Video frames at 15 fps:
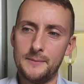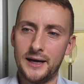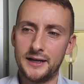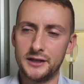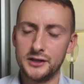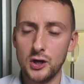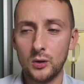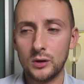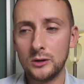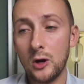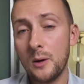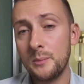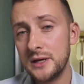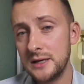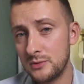And I know a
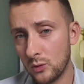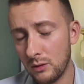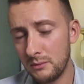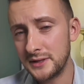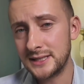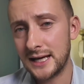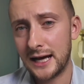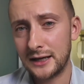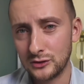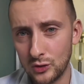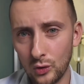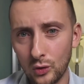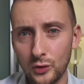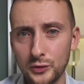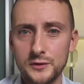lot of people want me to
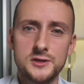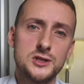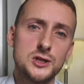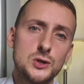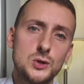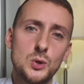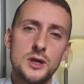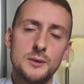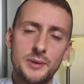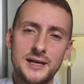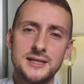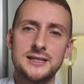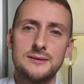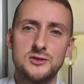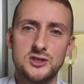add corners to the
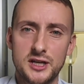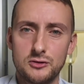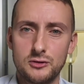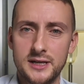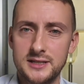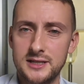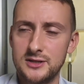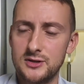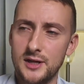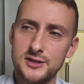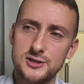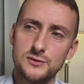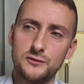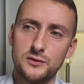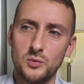bet slip generator, so
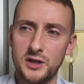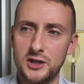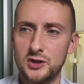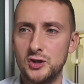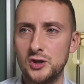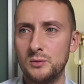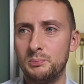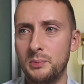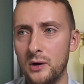that's something we could do.